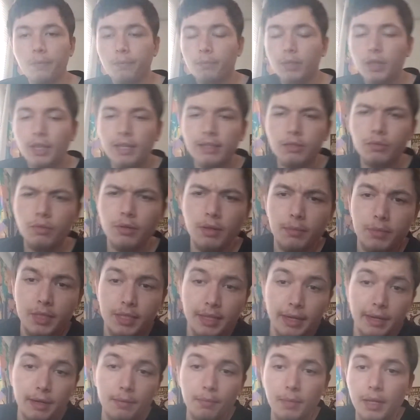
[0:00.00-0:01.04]
That's what I'm
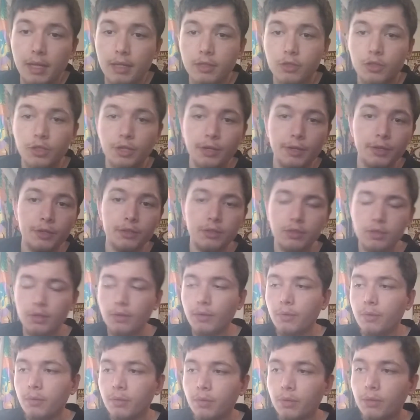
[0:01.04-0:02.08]
saying, man. Cheers.
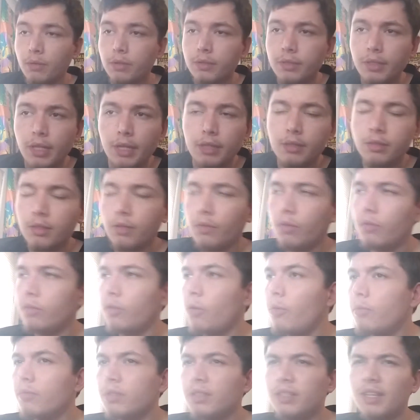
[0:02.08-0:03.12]
Stay
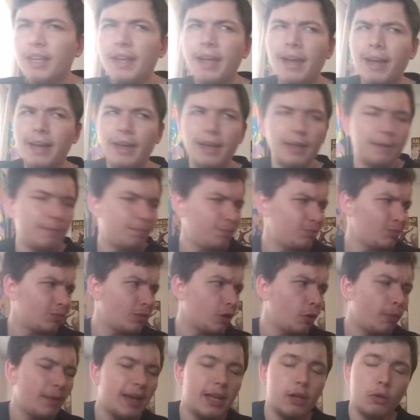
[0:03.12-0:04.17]
stoned. Stay high.
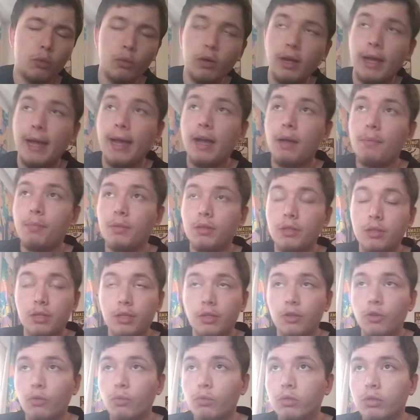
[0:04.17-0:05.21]
No matter what happens
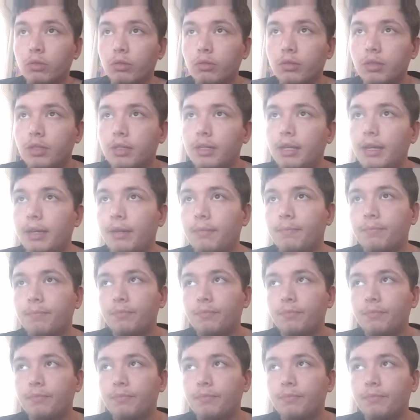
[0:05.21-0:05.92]
in your world today.